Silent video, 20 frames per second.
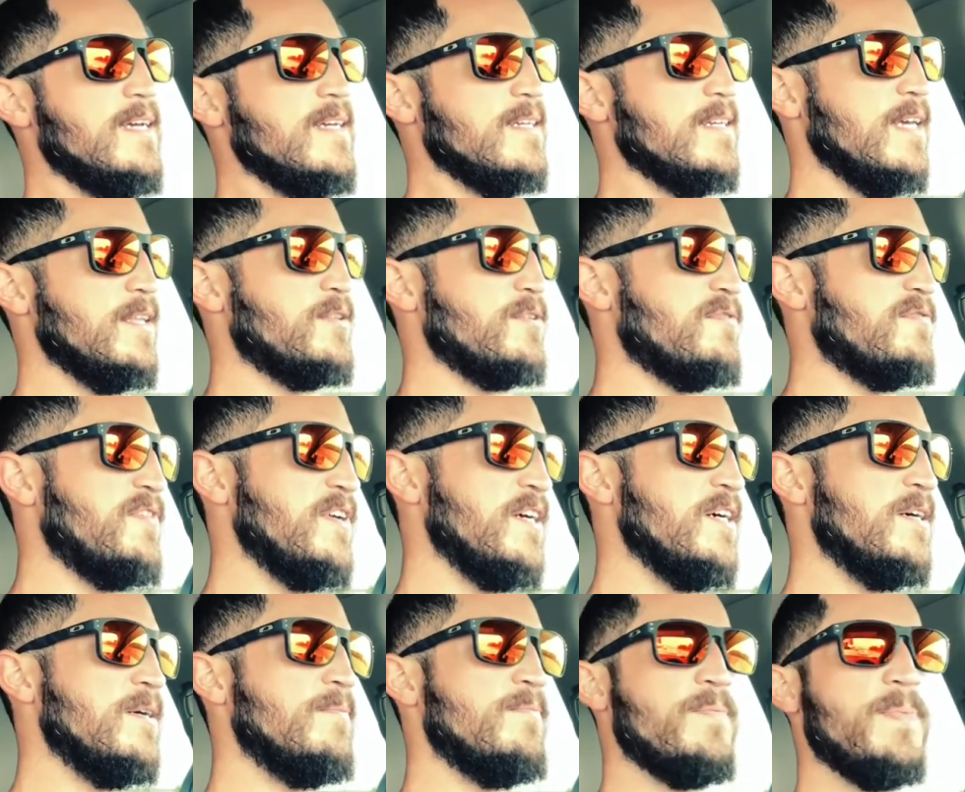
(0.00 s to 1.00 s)
get their
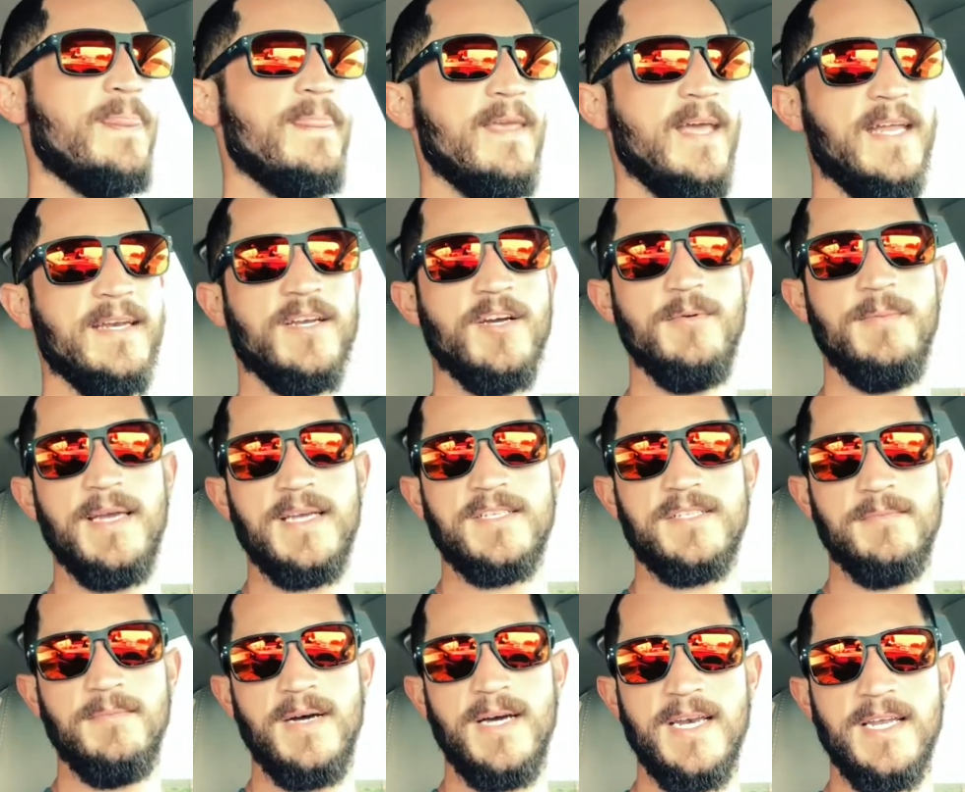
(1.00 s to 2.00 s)
fill and go make
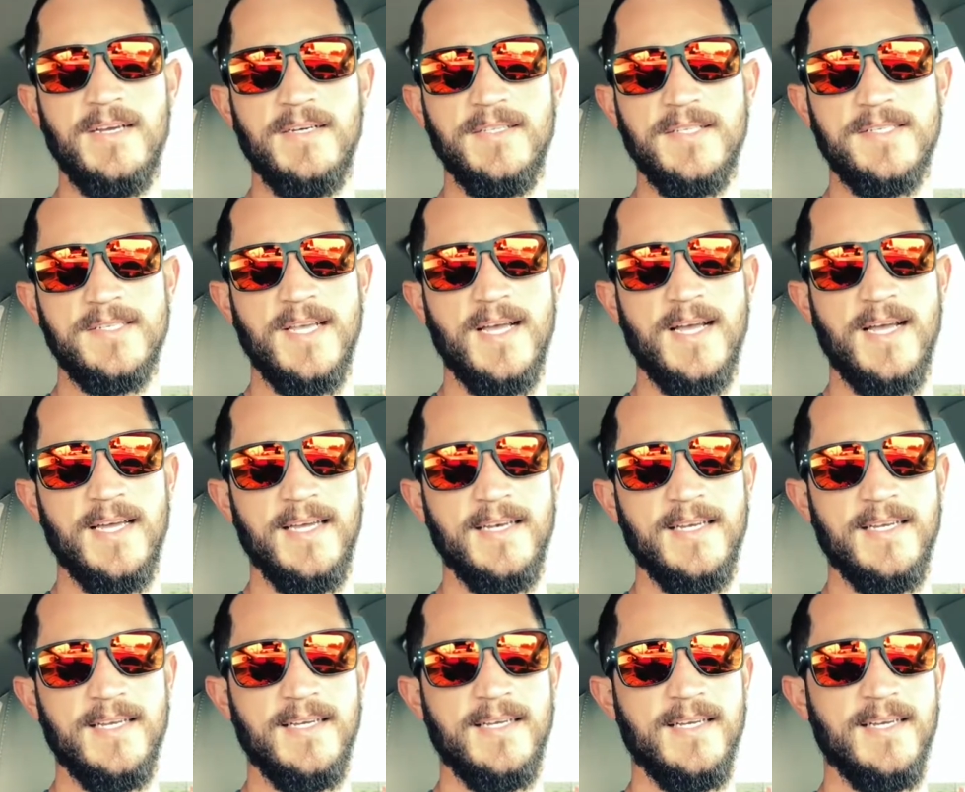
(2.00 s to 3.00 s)
some money on the
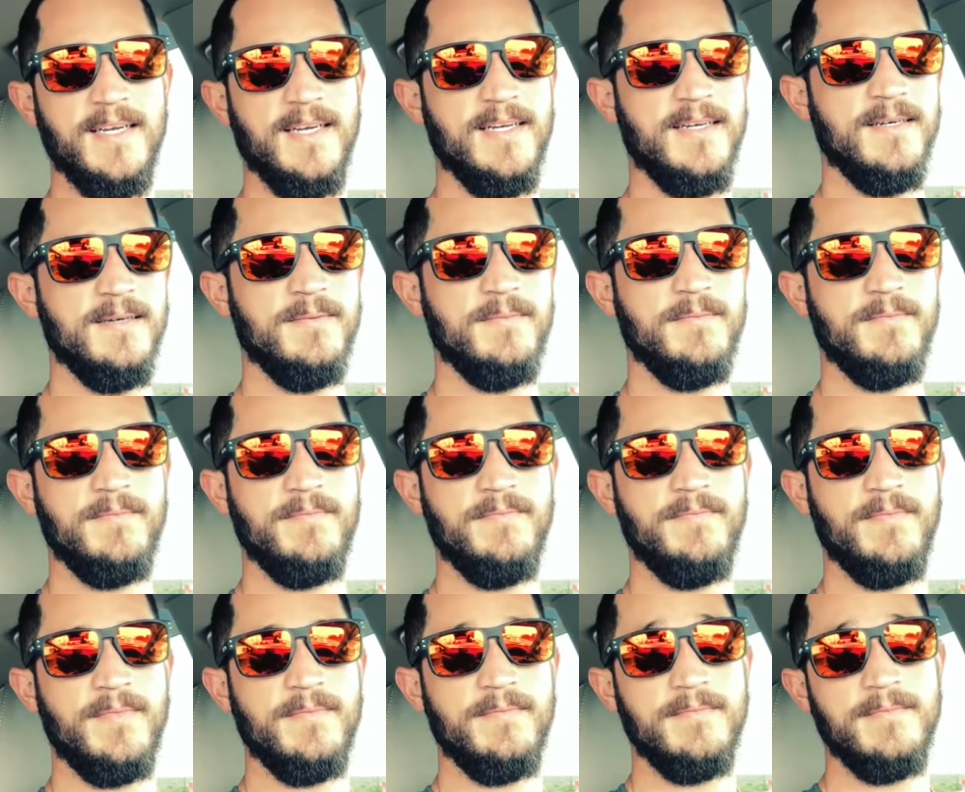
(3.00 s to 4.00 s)
side.
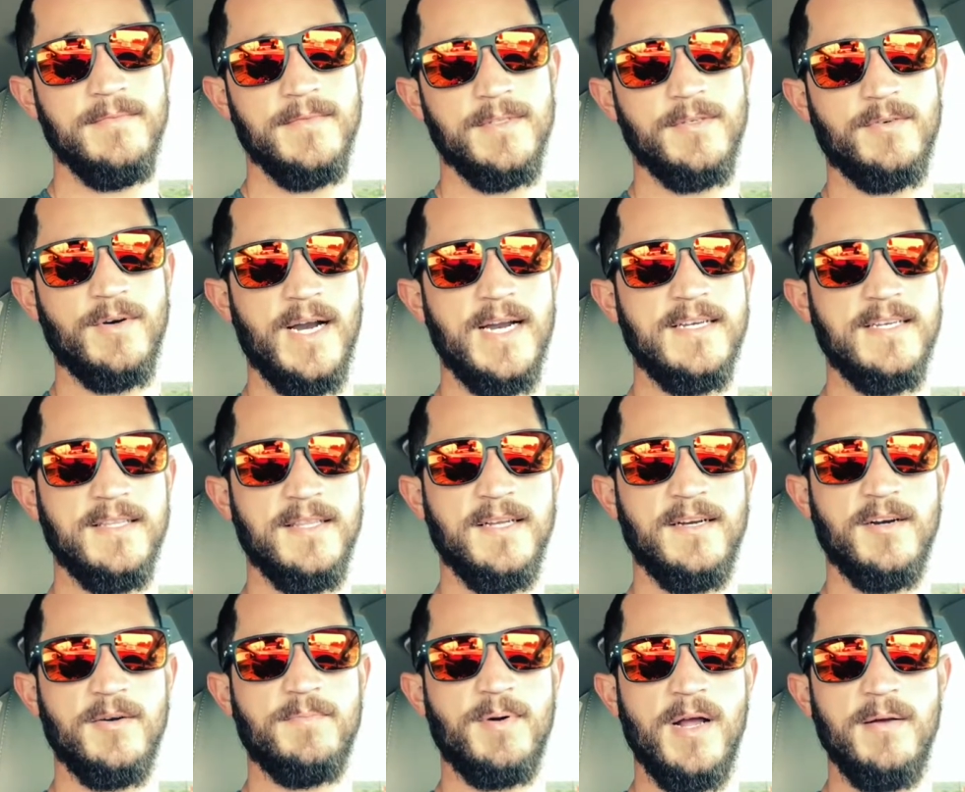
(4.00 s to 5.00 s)
Granted,
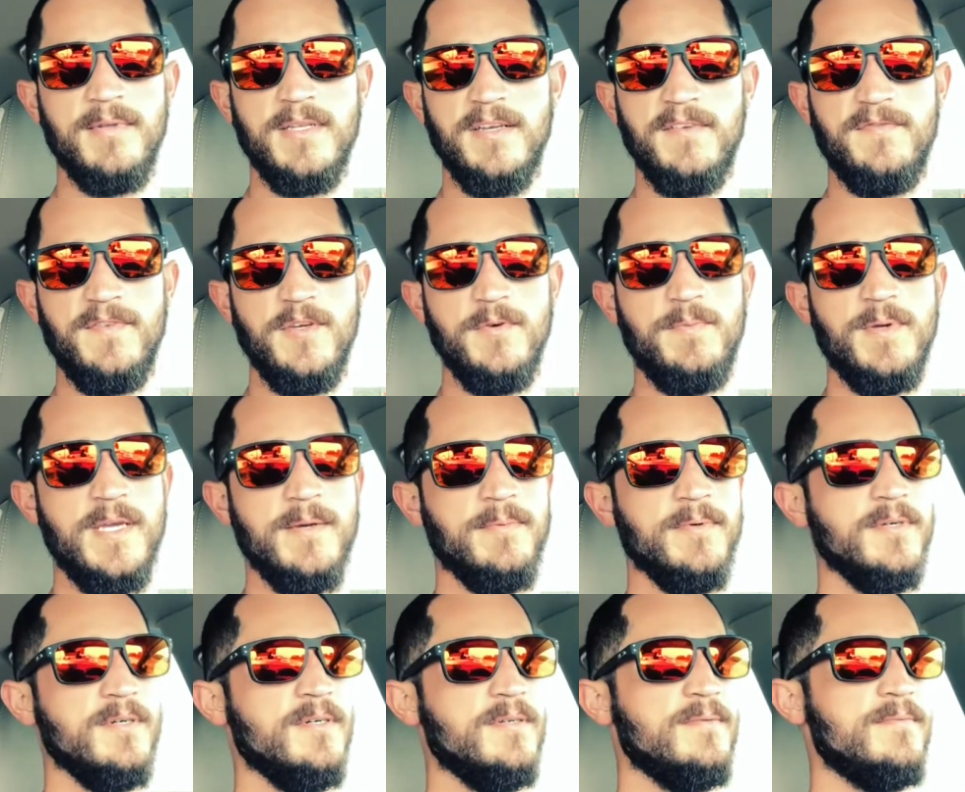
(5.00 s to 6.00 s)
there are probably a few
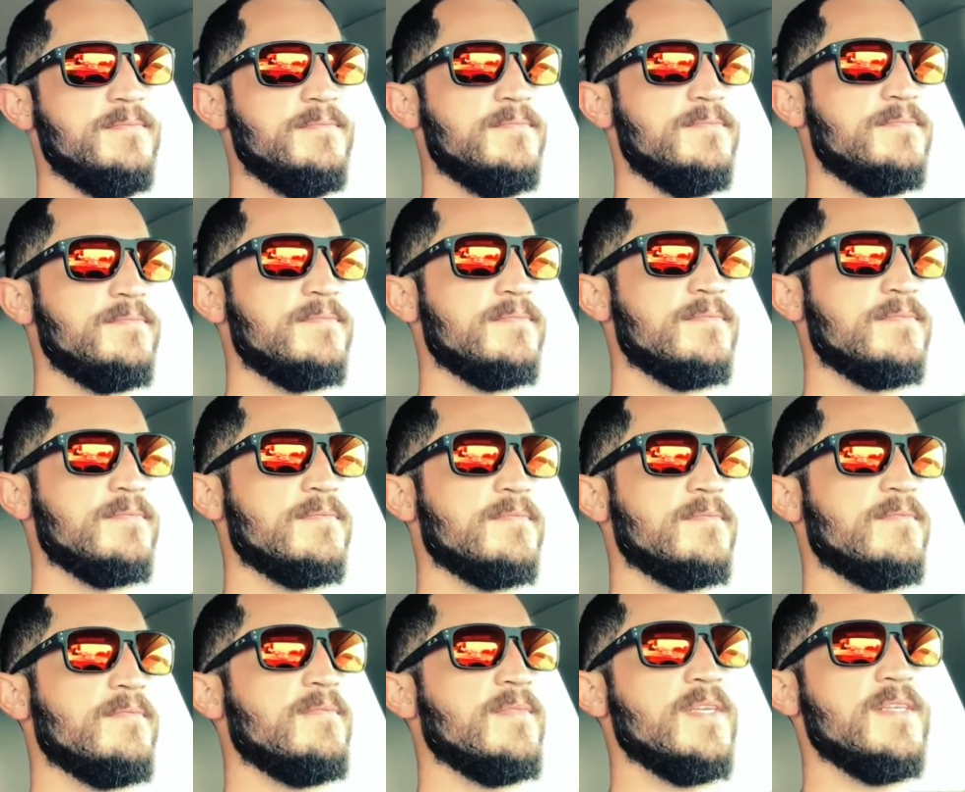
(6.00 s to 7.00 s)
people
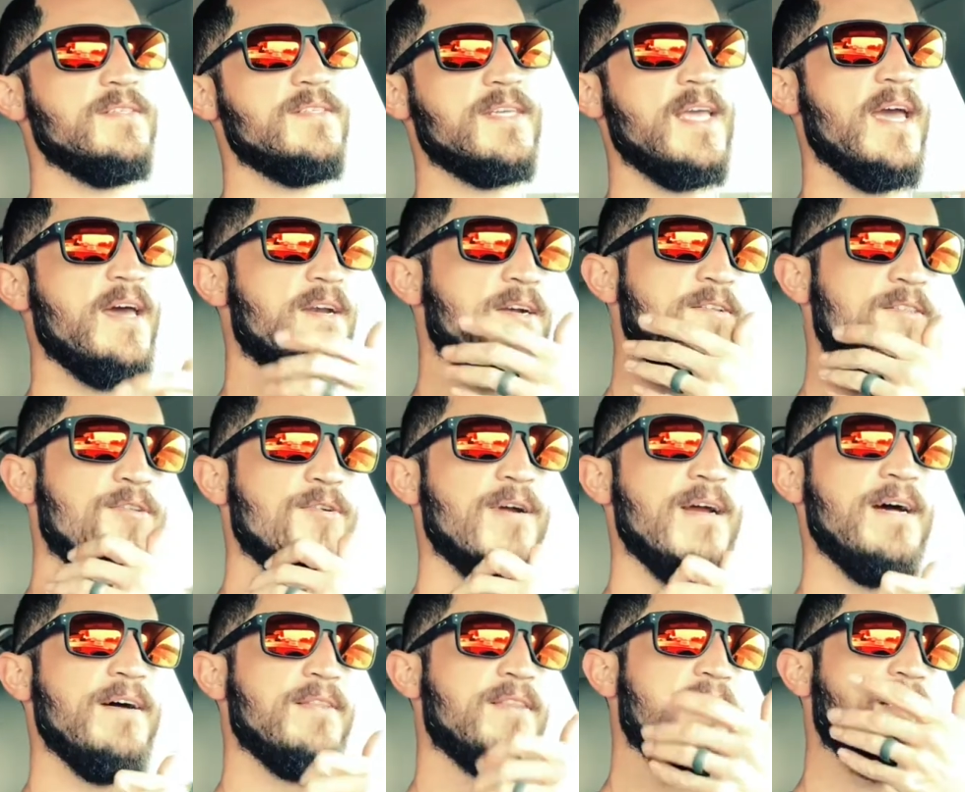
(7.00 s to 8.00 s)
scattered
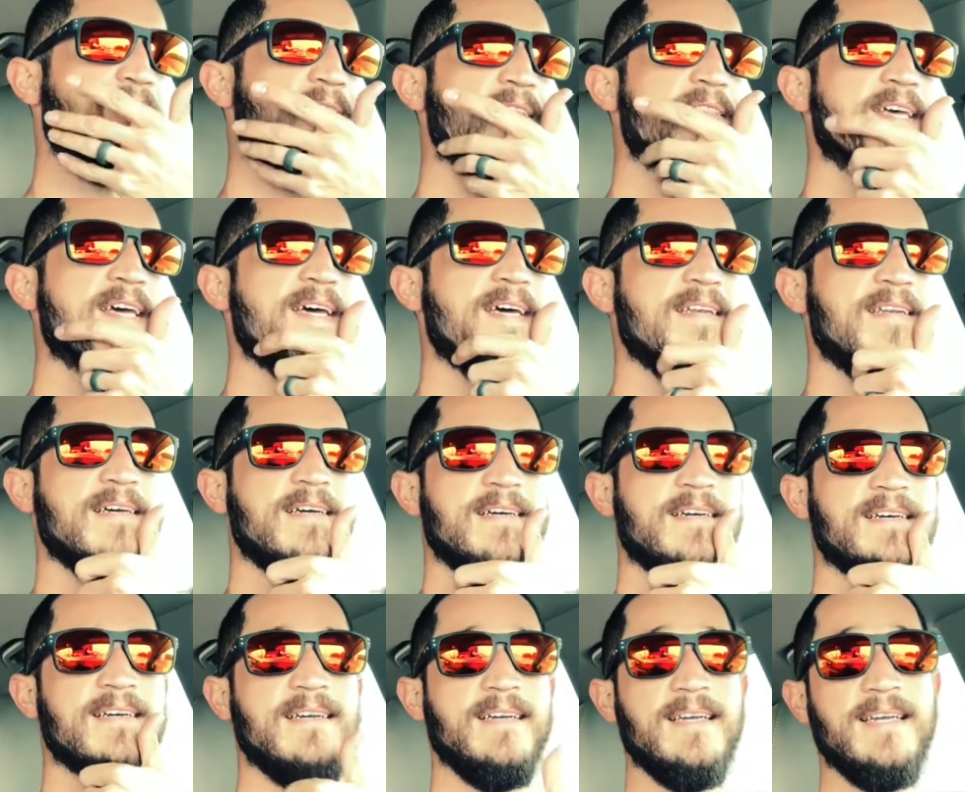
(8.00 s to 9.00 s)
throughout there
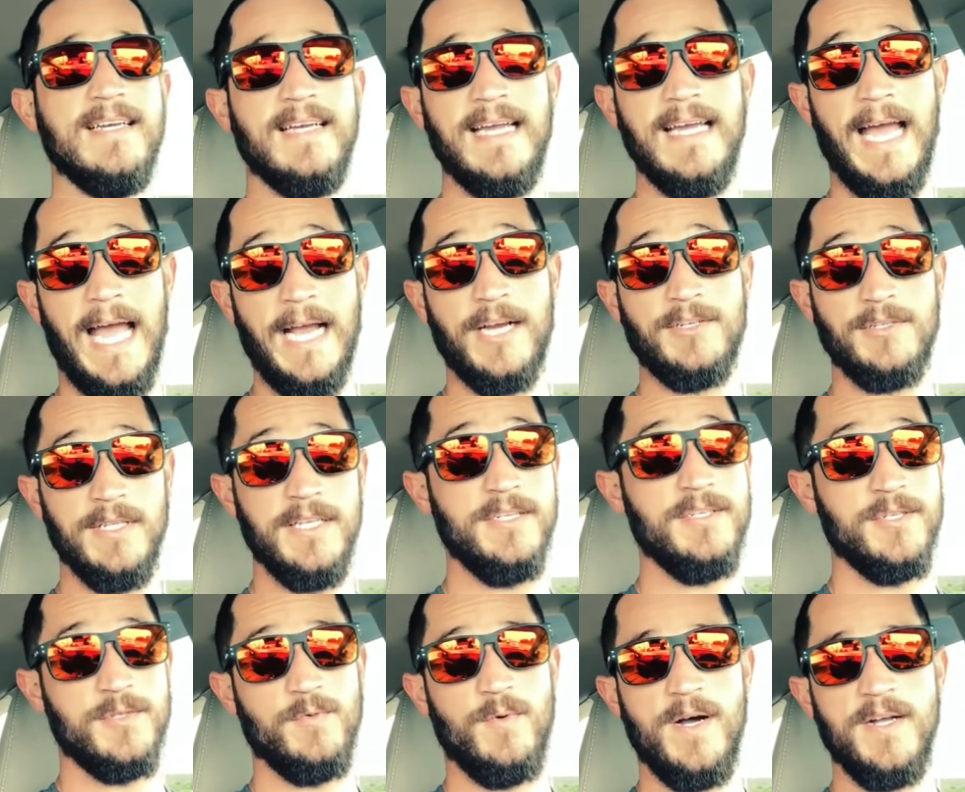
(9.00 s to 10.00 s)
that actually
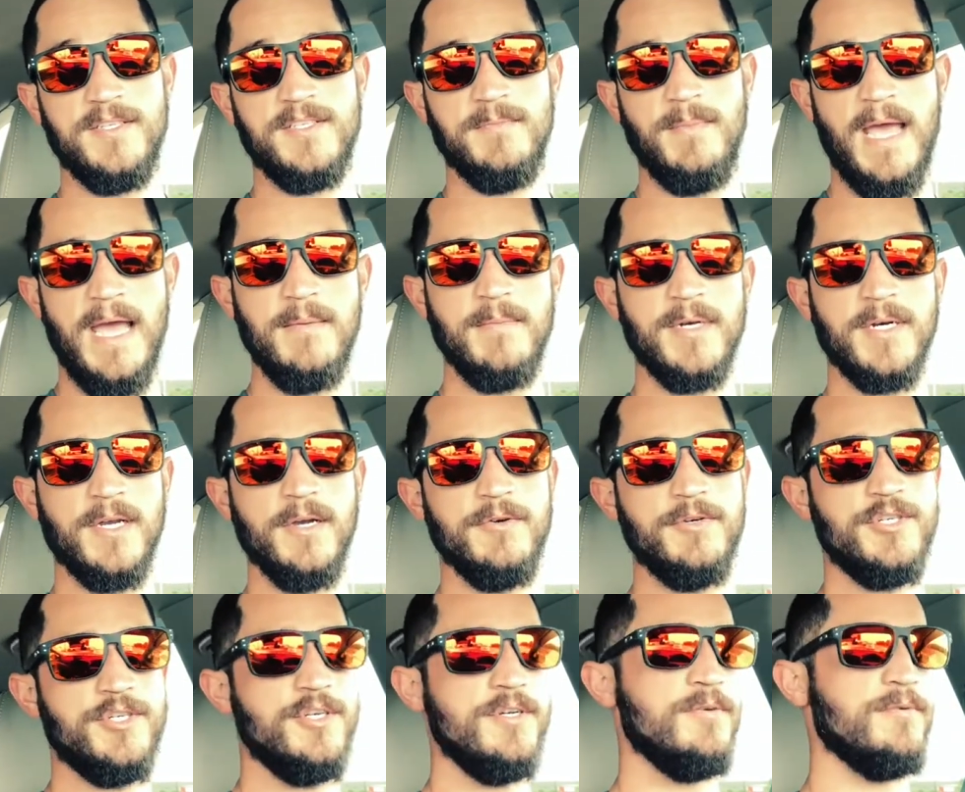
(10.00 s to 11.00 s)
just want some ammo to go
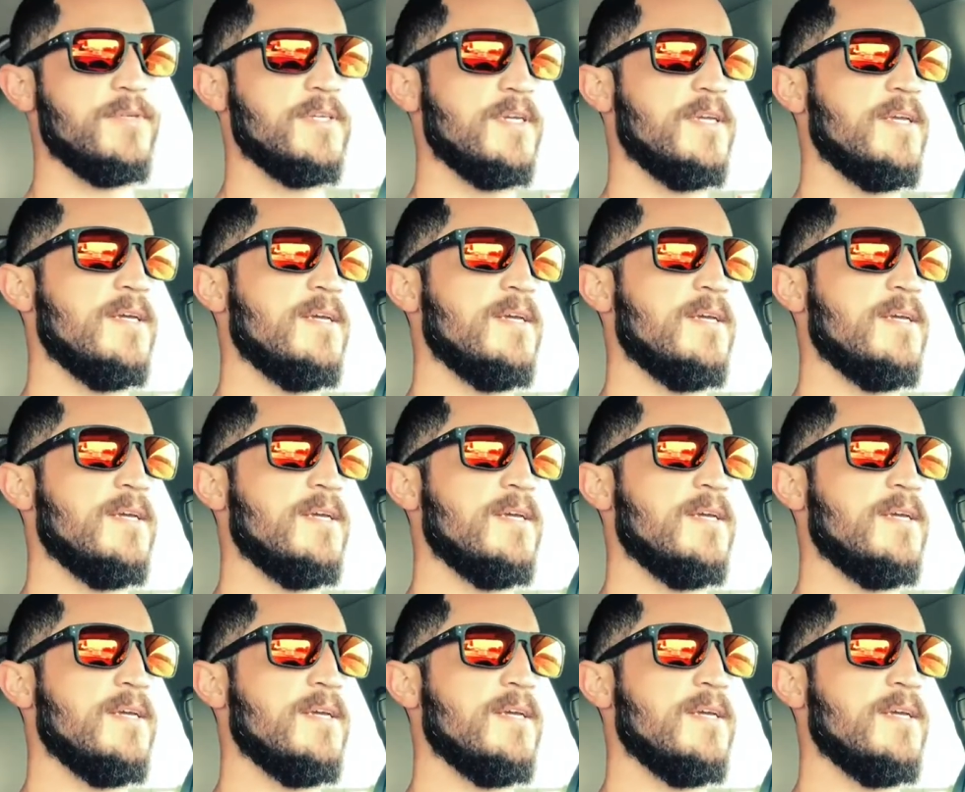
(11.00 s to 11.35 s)
shoot.